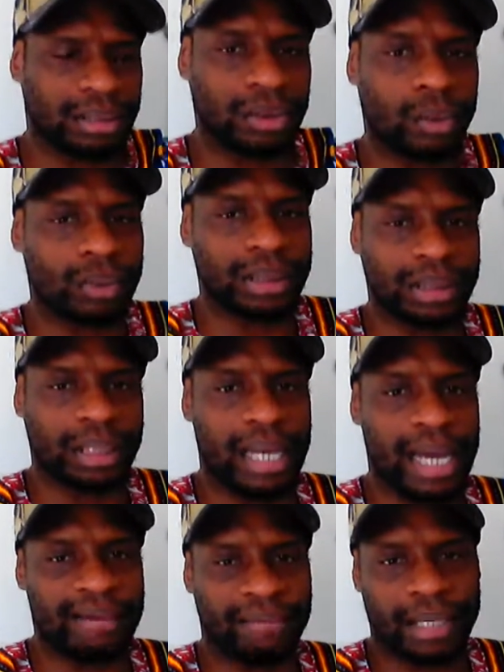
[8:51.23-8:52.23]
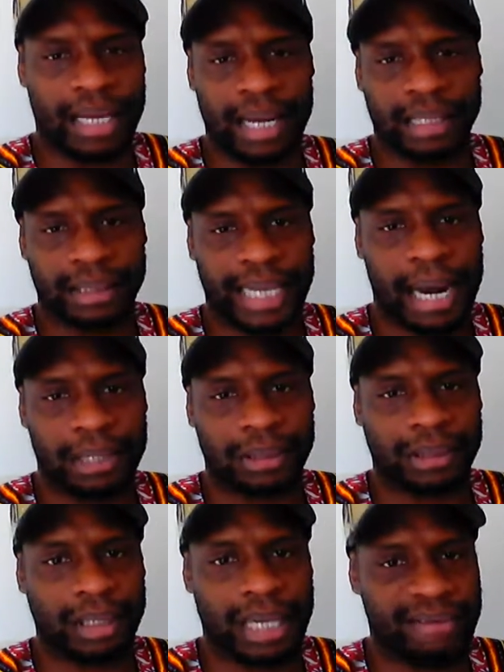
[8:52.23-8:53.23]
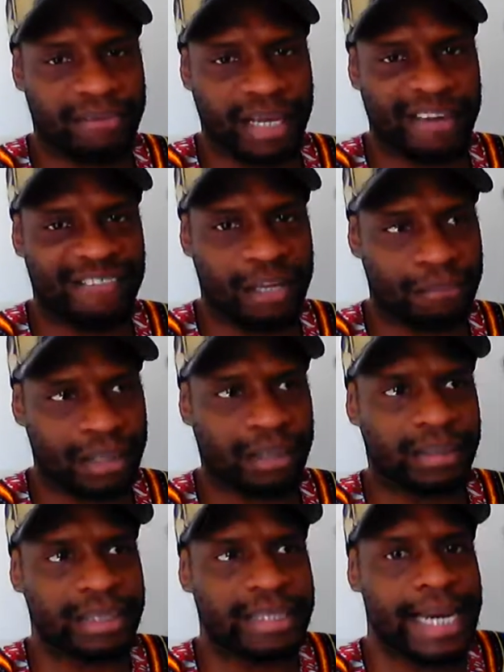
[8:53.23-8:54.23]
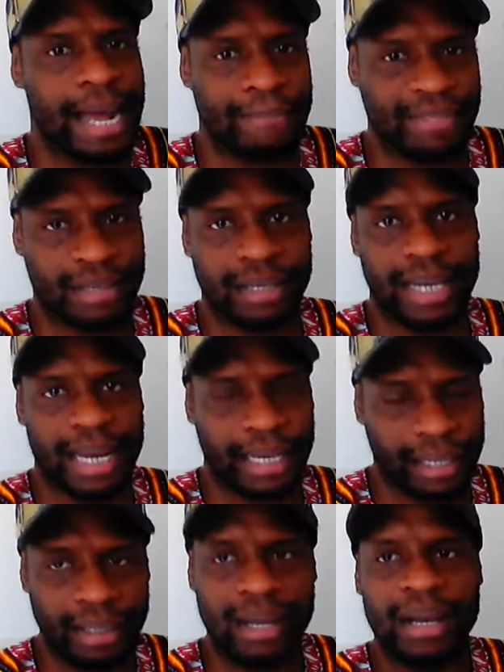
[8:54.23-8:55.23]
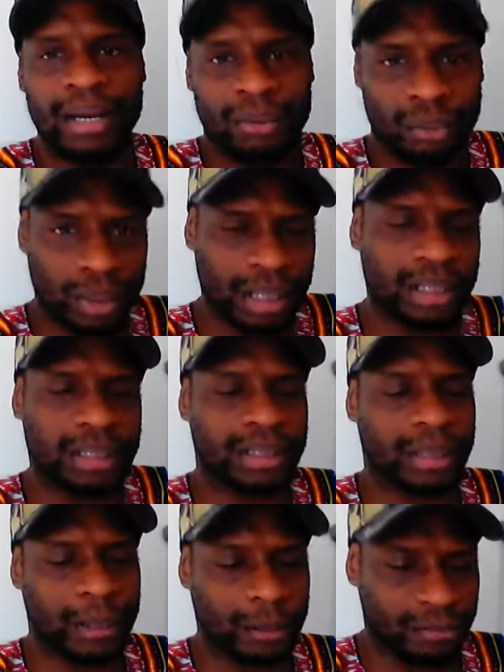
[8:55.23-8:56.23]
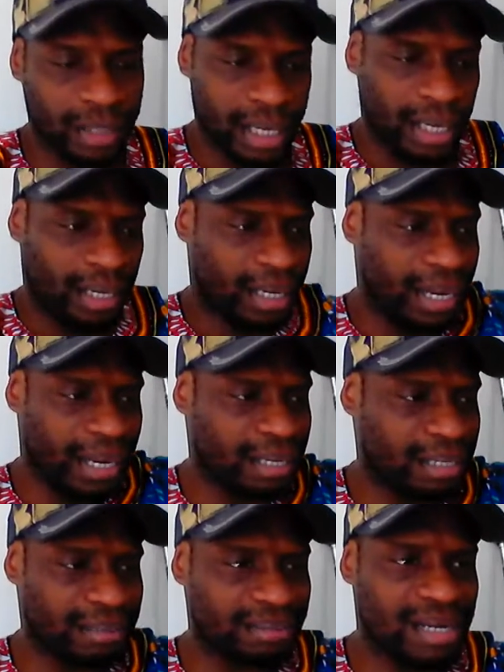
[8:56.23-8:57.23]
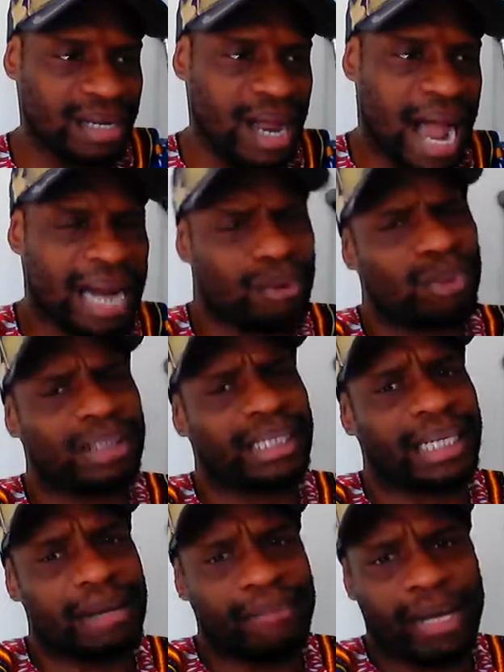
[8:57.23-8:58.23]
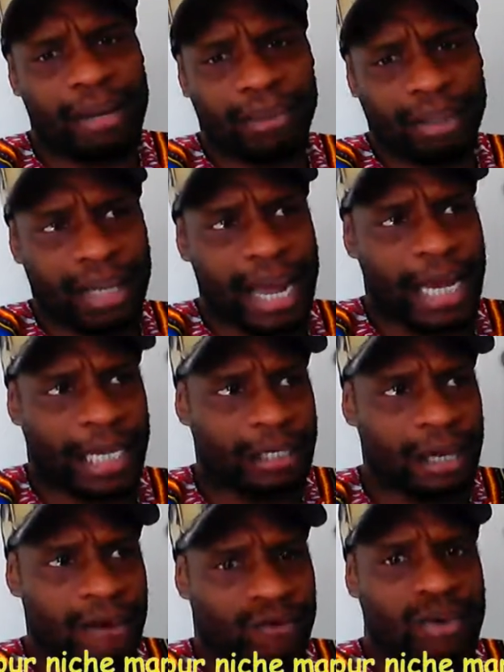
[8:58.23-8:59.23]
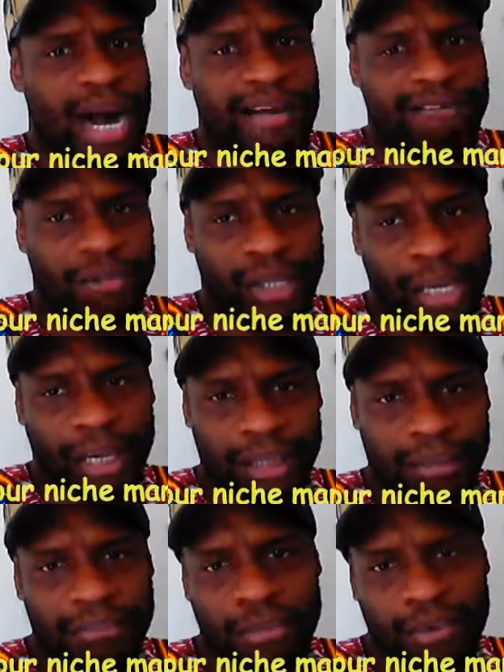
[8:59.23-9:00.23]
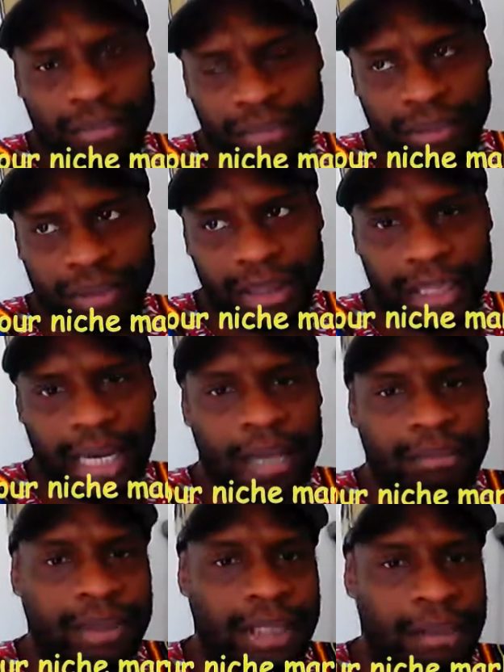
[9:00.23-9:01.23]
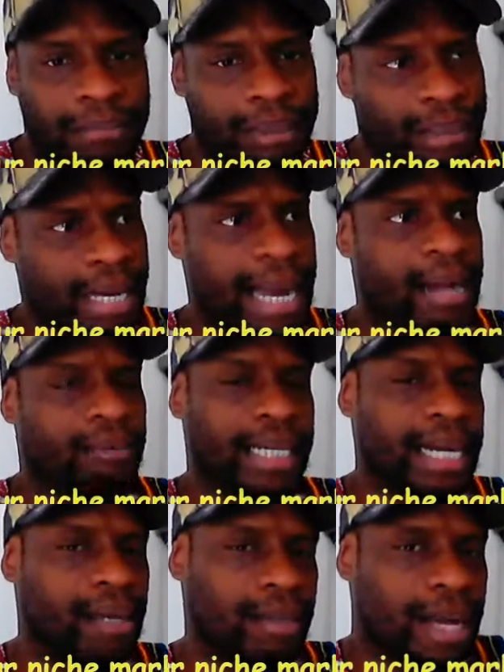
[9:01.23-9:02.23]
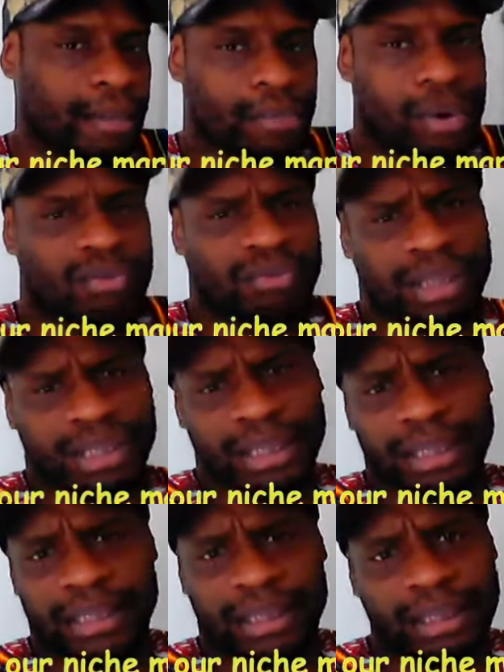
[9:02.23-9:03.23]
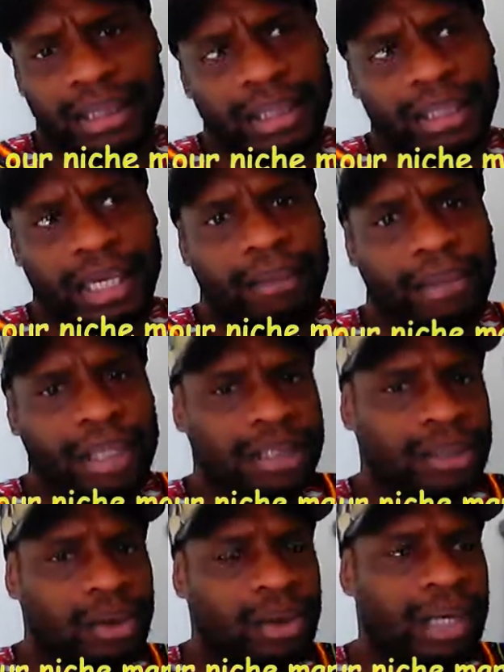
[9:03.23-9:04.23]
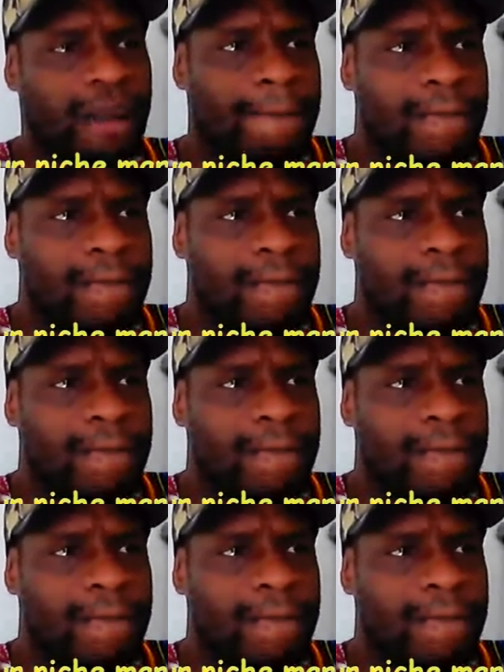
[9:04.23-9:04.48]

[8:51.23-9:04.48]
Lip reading: stories to life and a lot of these characters to life and given them the depth that they really deserve. And I don't want to say they'd be able to like rival any of these movies and comic book companies that are out now, like Marvel and DC and Image and all of